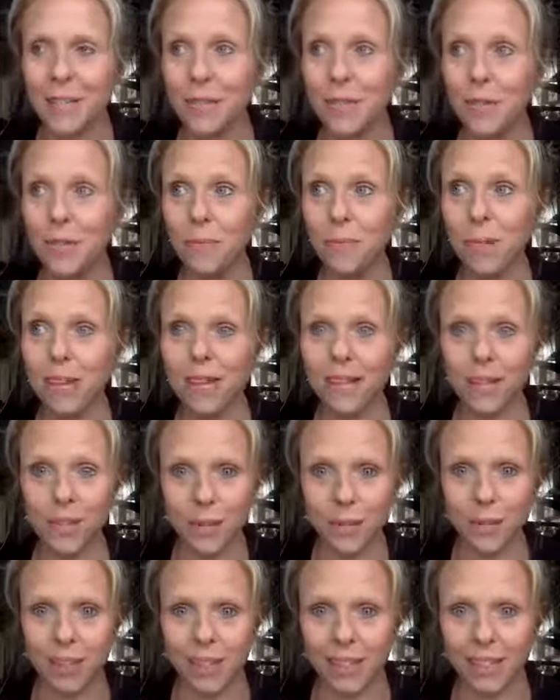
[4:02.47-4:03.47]
to be
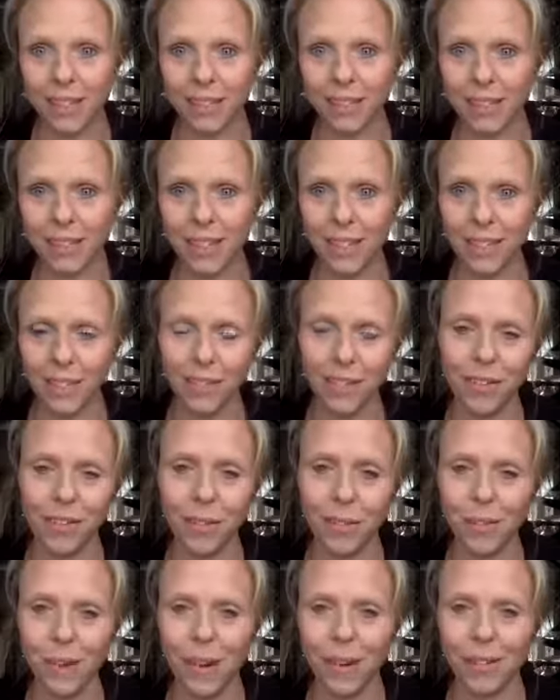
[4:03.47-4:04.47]
talking to
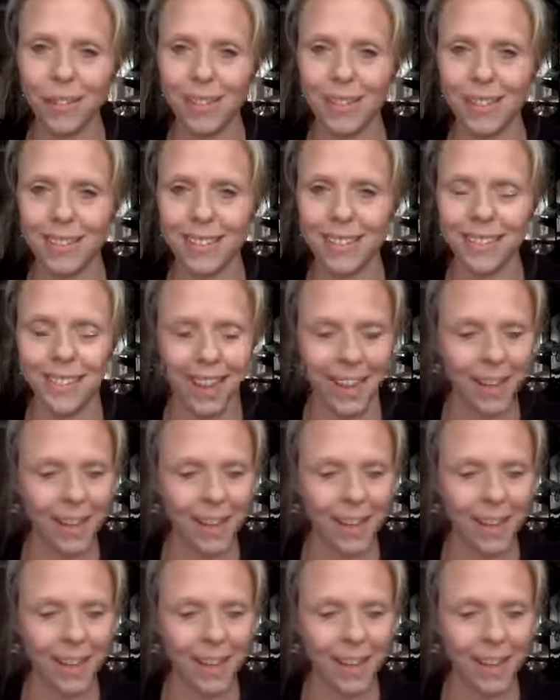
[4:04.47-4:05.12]
you about this